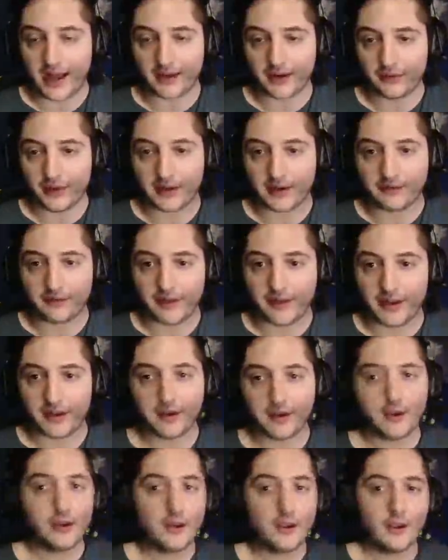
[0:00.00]
lot of fun.
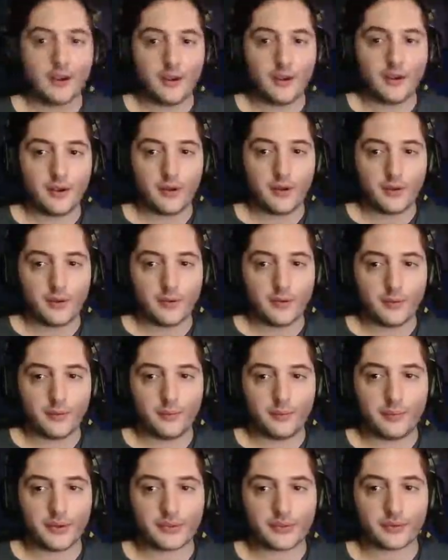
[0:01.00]

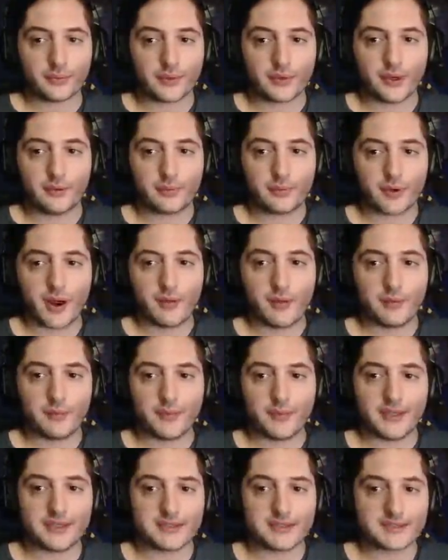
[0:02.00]
But the real problem
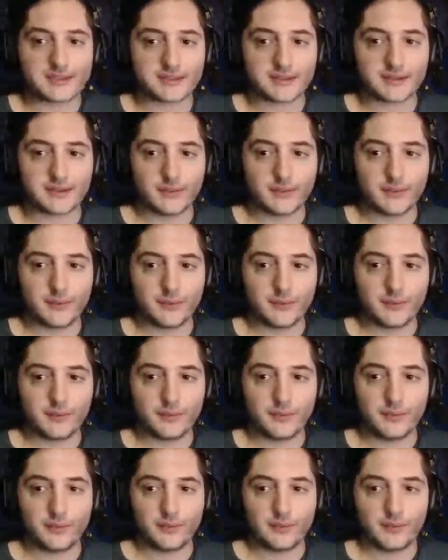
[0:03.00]
is
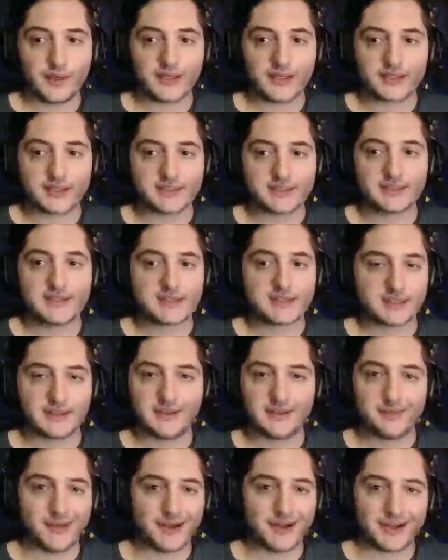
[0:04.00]
when it's consistently
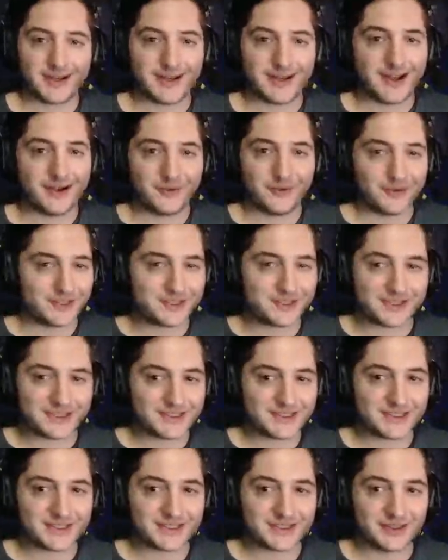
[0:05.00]
bugging out, when it's
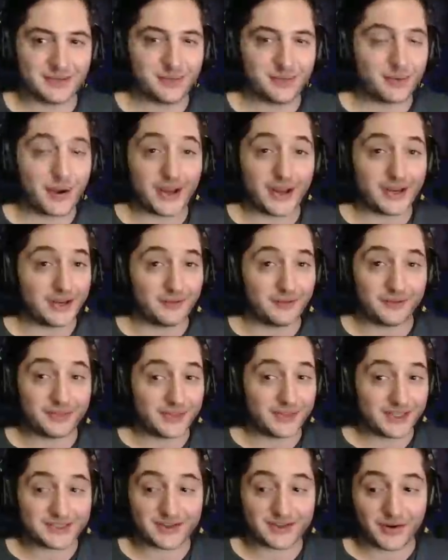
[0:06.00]
consistently breaking, when
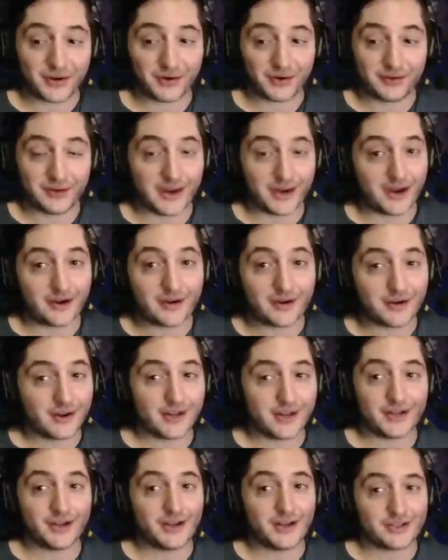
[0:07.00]
things aren't there,
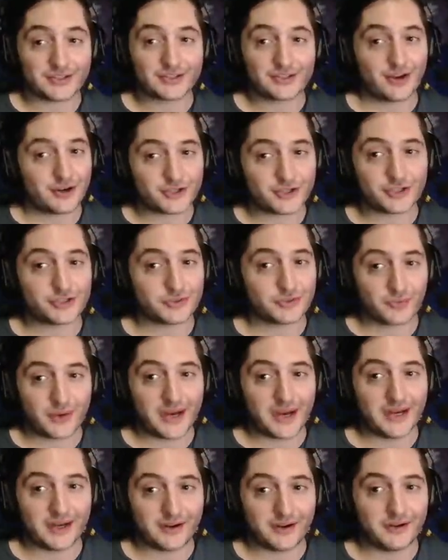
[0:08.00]
it starts
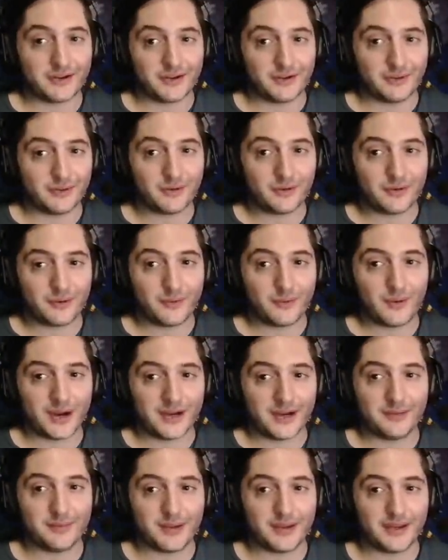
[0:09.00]
draining on you quite
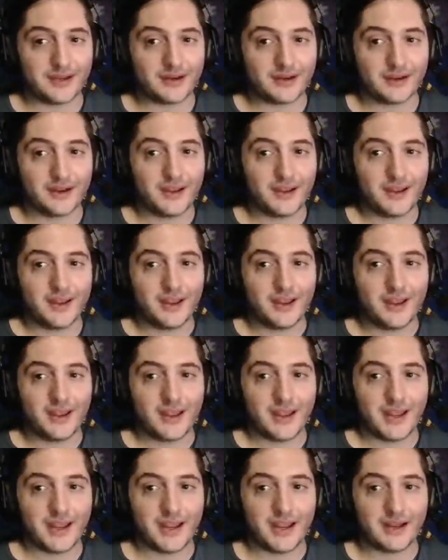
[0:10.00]
a bit.
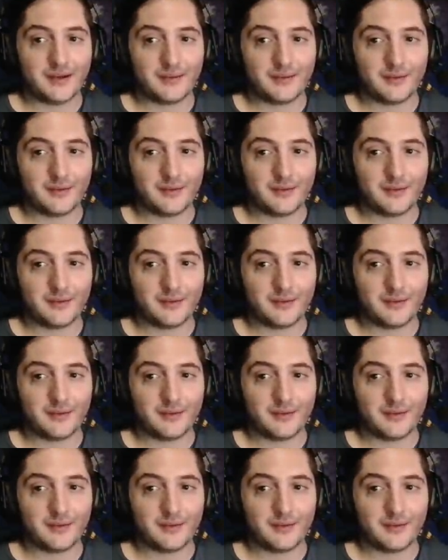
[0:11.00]
And